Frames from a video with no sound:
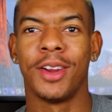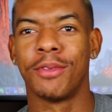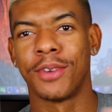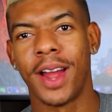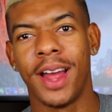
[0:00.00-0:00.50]
your
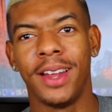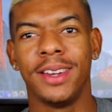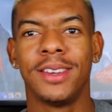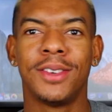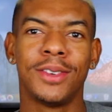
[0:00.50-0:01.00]

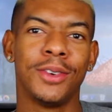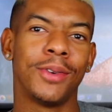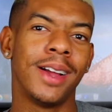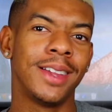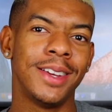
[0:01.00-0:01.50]
friend, your
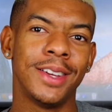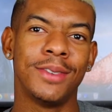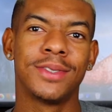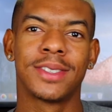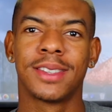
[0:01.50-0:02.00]

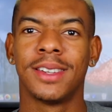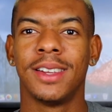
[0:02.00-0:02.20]
relatives?